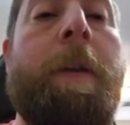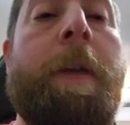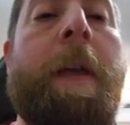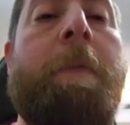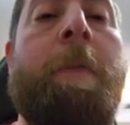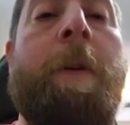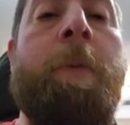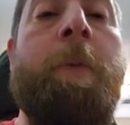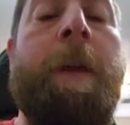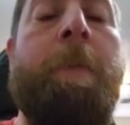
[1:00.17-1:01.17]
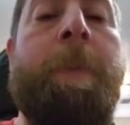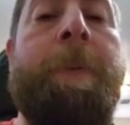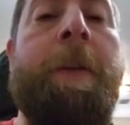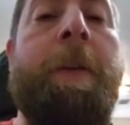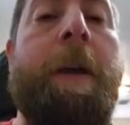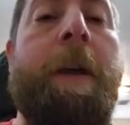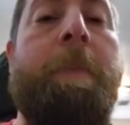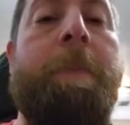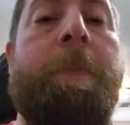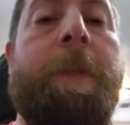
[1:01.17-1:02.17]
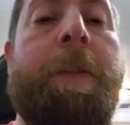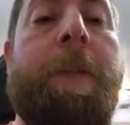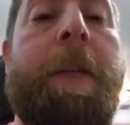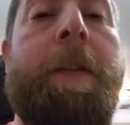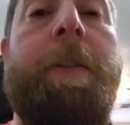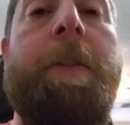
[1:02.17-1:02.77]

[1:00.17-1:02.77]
Hey everyone, Moonlight Rips here. Let's get into